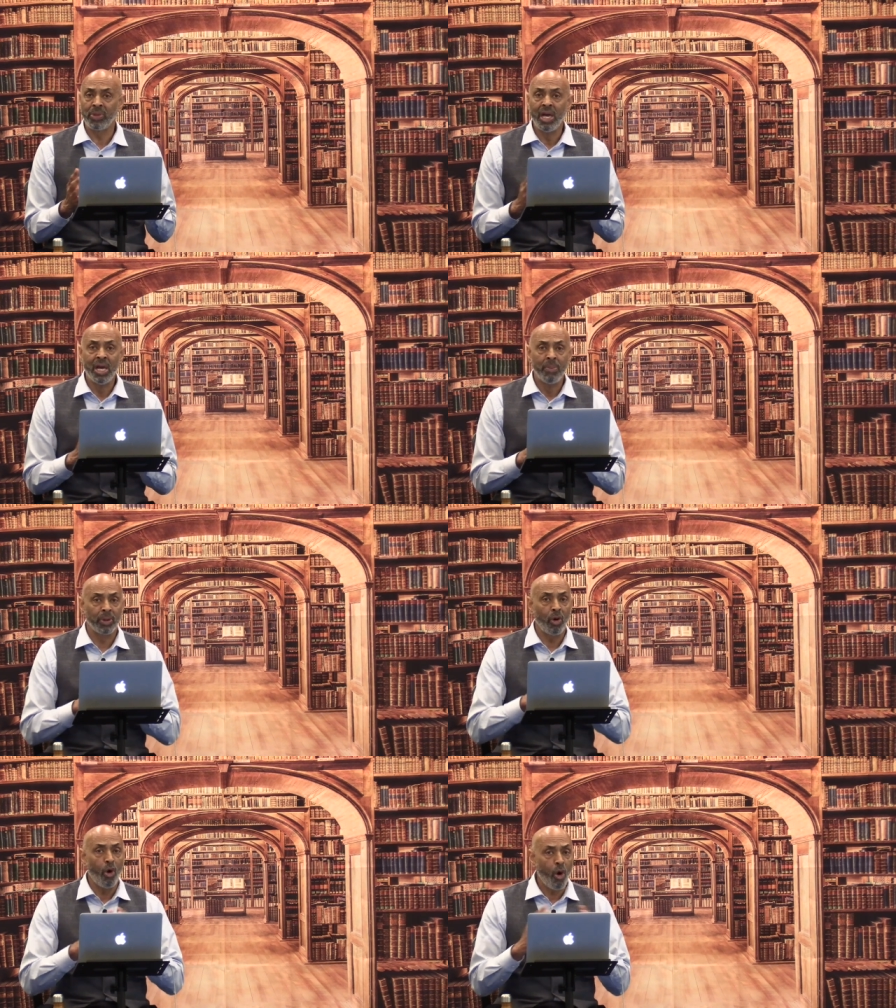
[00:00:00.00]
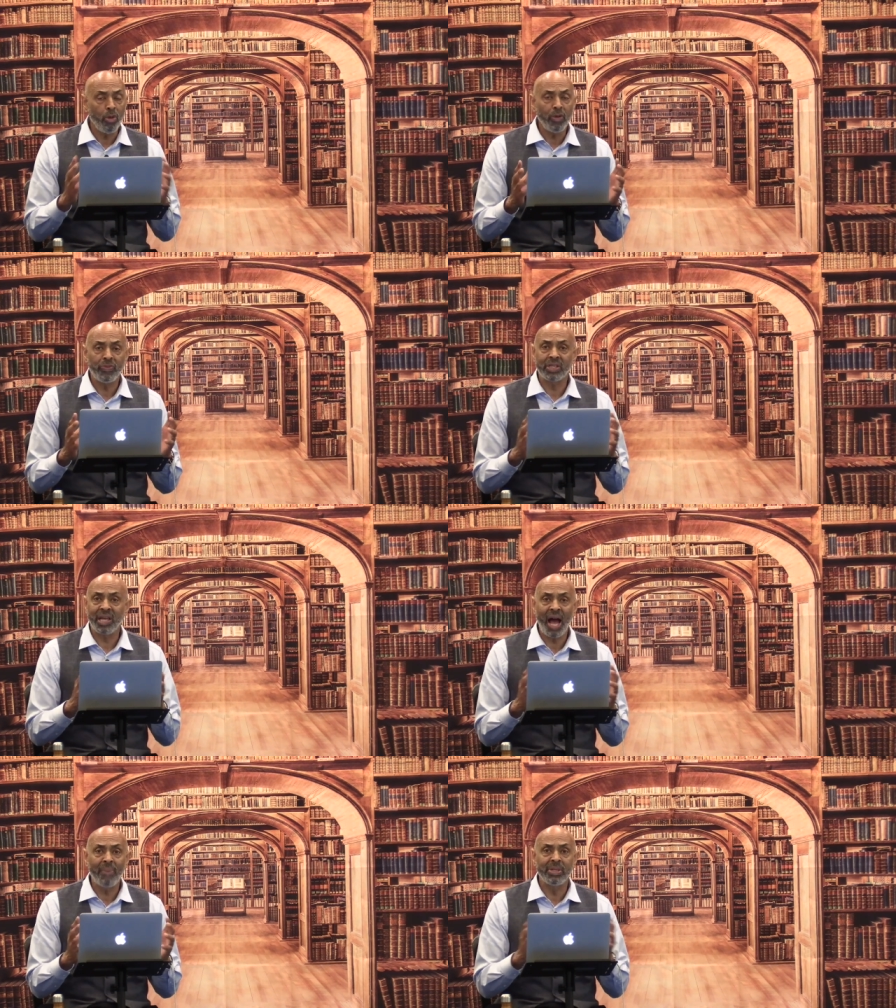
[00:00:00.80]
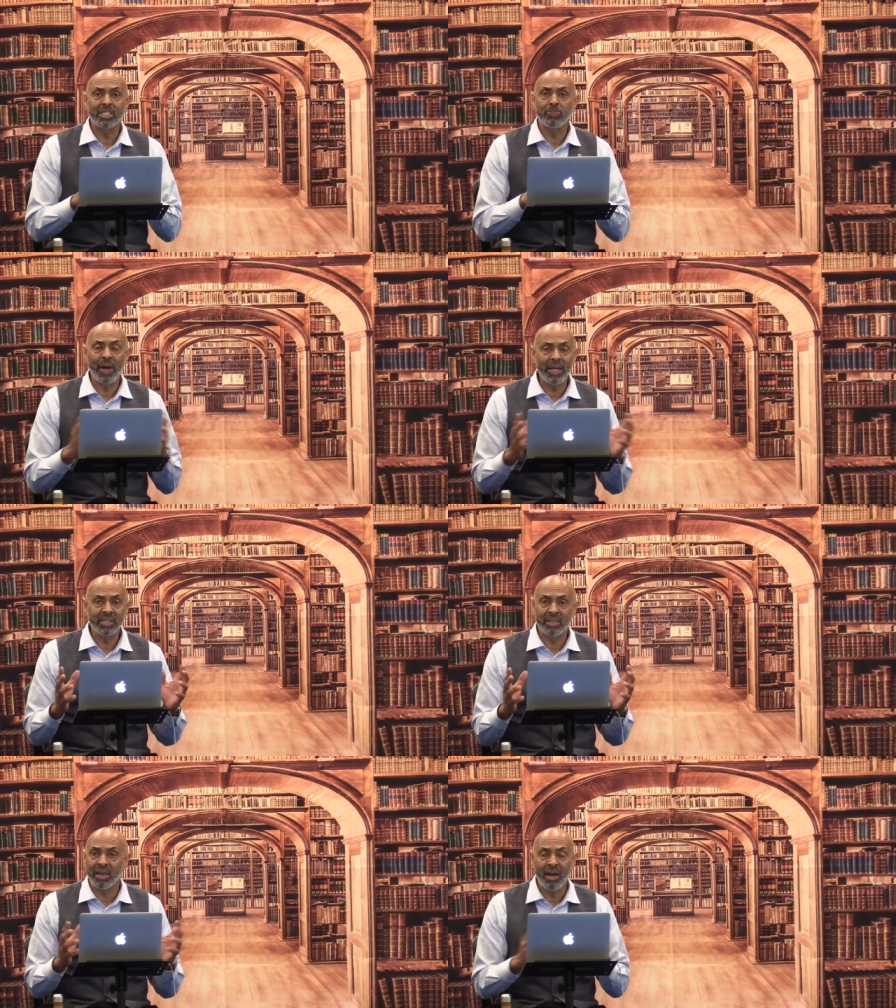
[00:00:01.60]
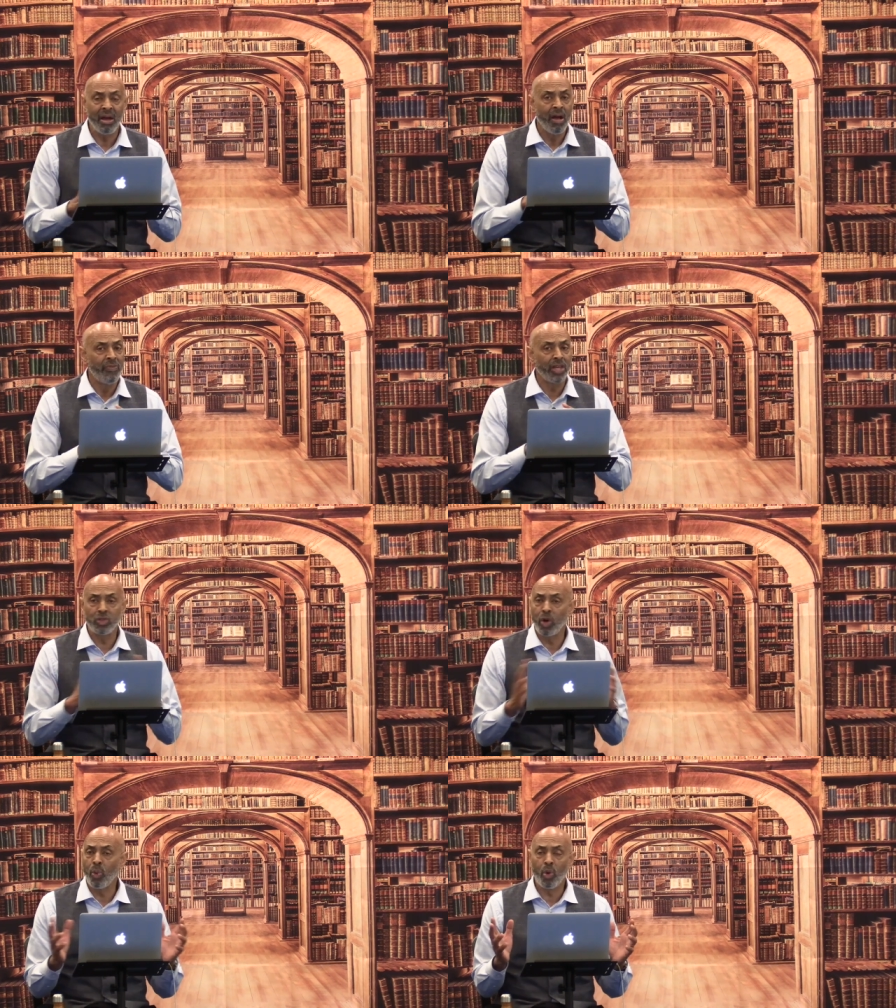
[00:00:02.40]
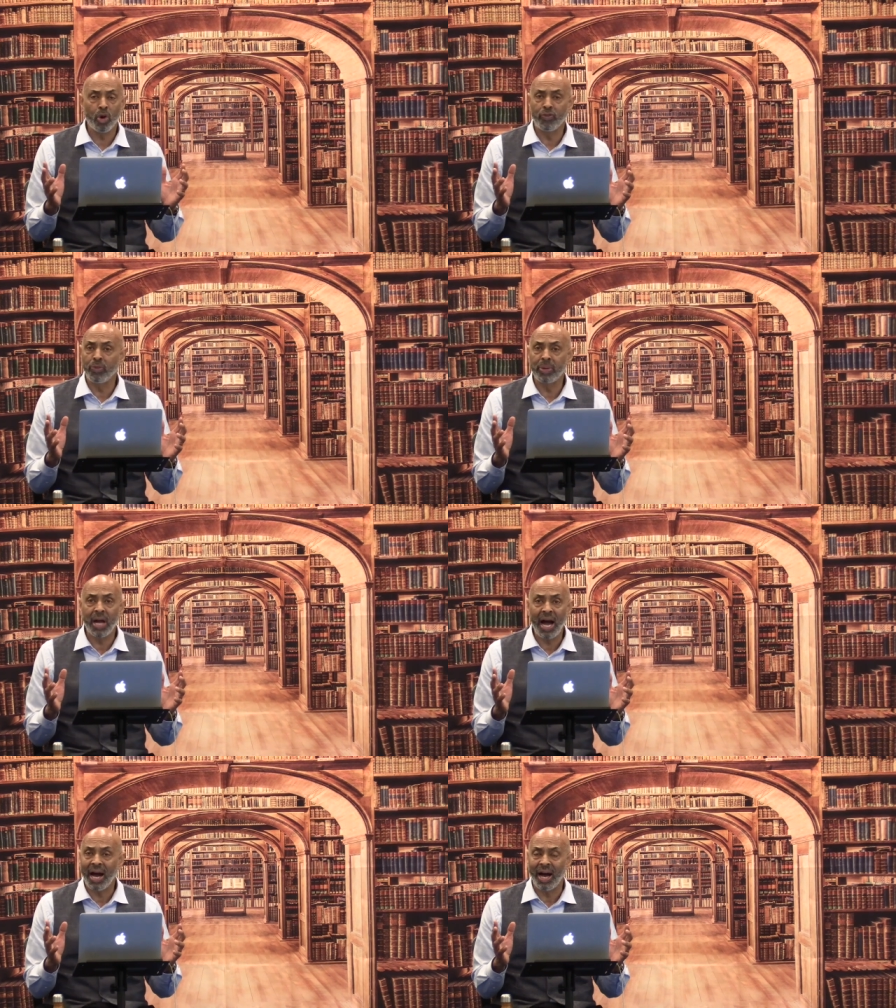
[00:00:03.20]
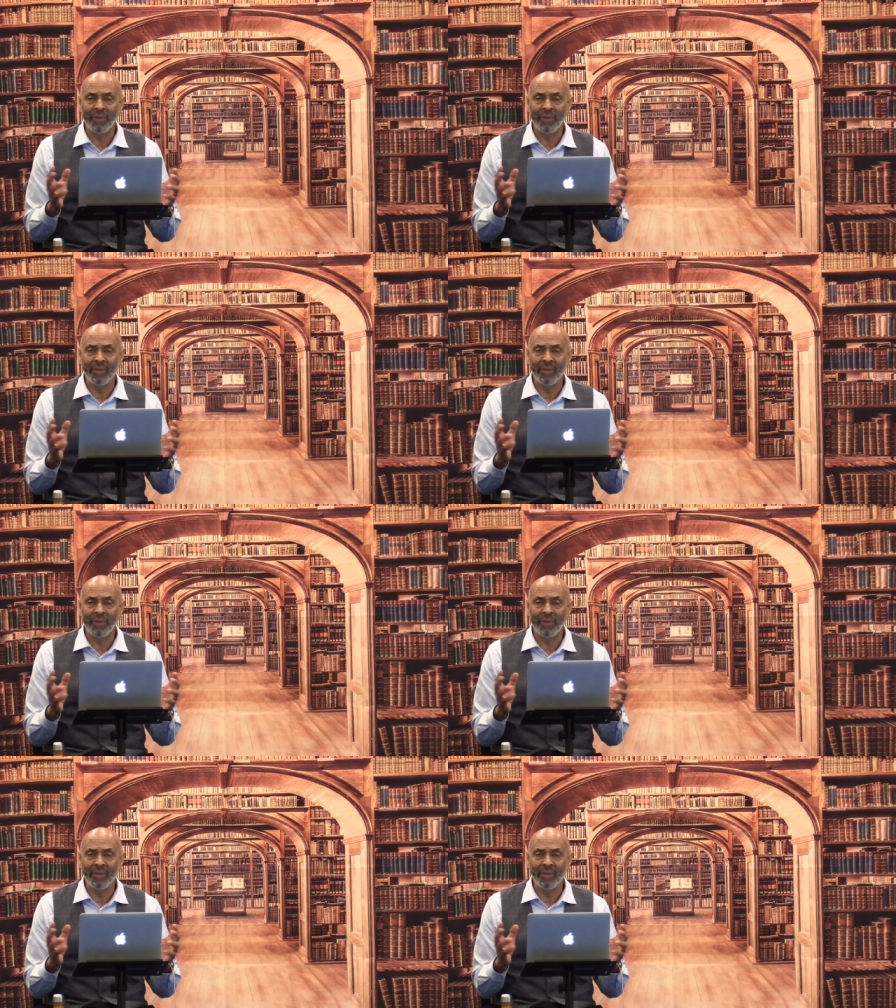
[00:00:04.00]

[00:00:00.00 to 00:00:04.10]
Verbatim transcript: But all of the time he spends there, there's no word from God.